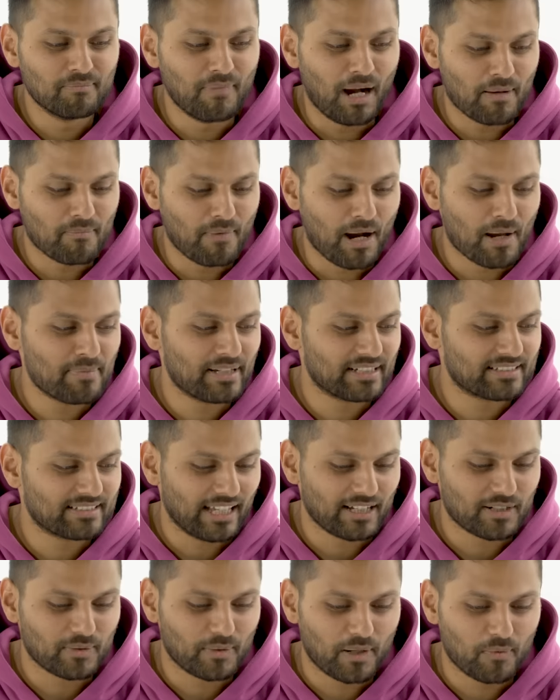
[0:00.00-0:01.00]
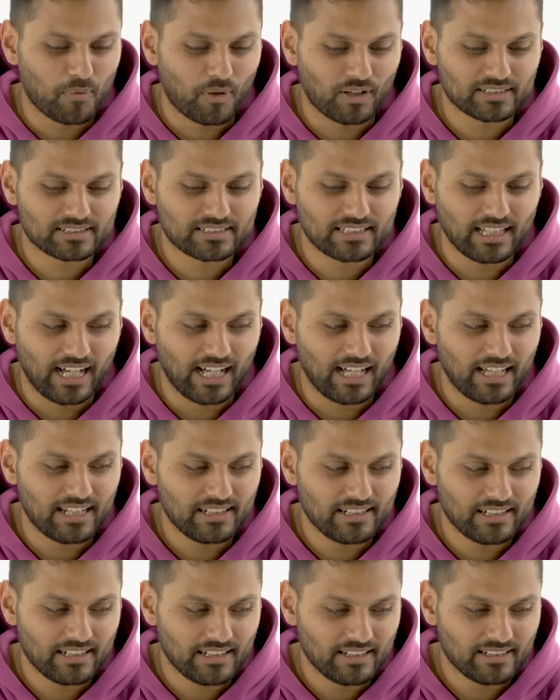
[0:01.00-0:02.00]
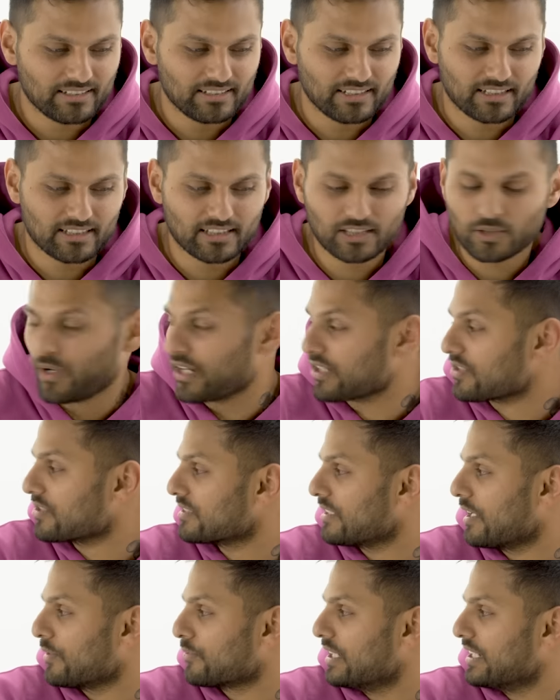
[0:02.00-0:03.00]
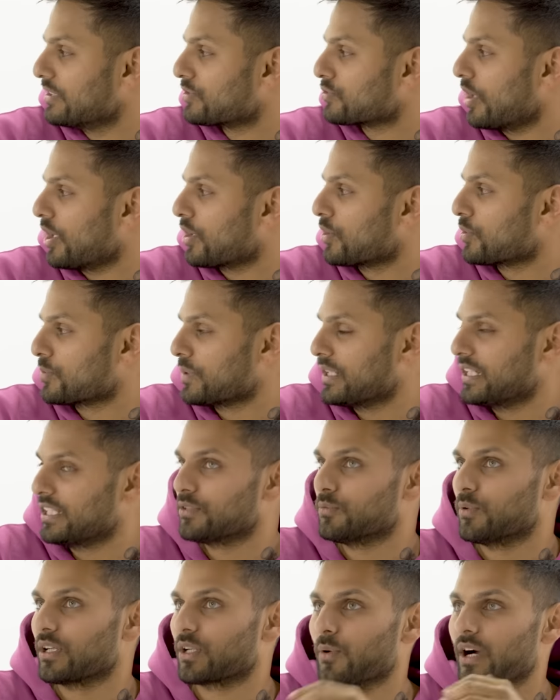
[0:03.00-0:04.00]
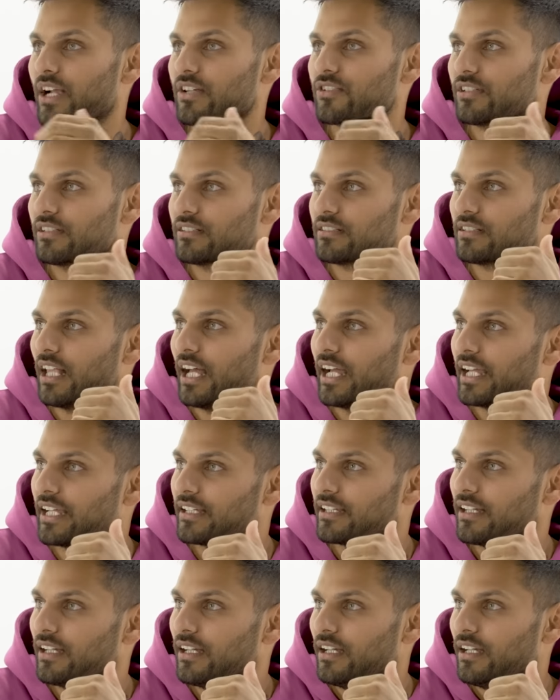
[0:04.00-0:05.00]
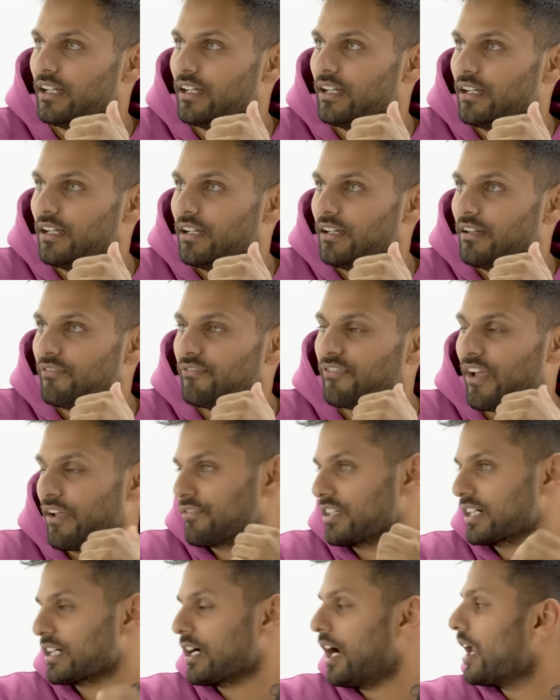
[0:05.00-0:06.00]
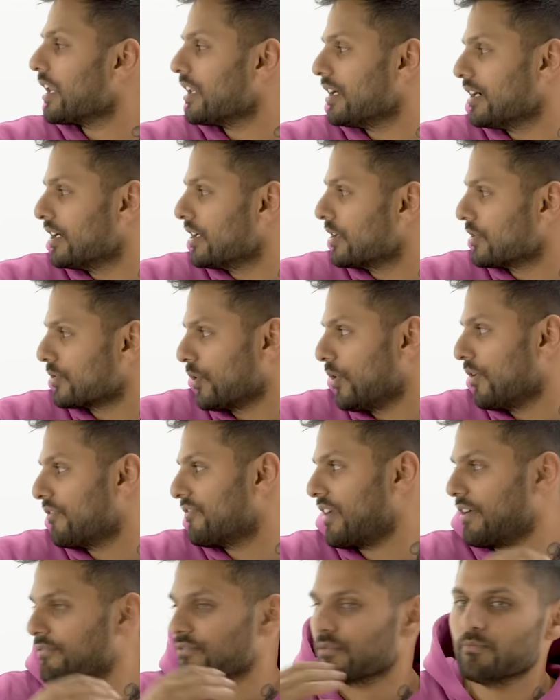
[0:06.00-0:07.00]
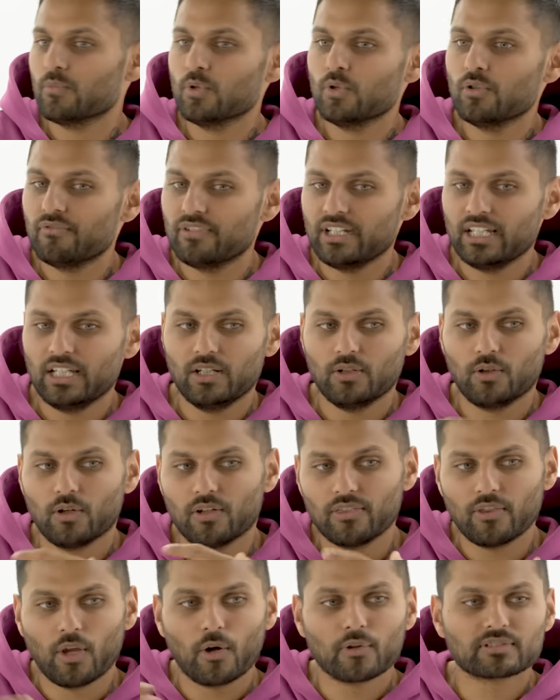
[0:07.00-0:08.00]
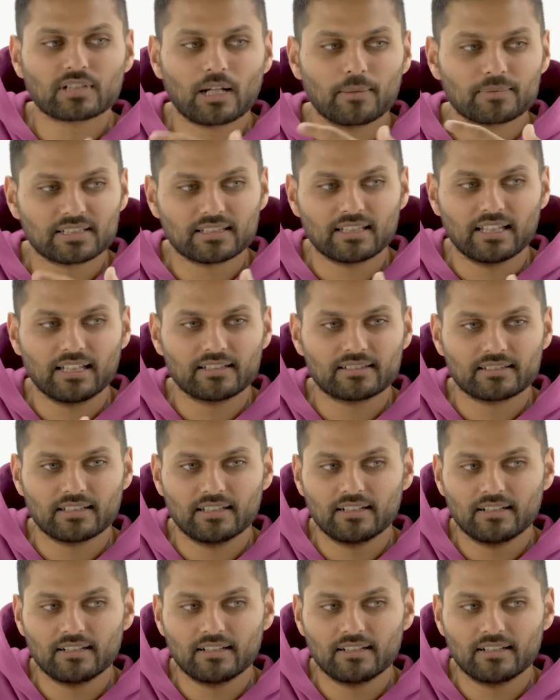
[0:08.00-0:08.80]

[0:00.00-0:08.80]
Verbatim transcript: My big takeaway was that the questions I really struggled with were questions like favorite color or favorite movie or those types of things.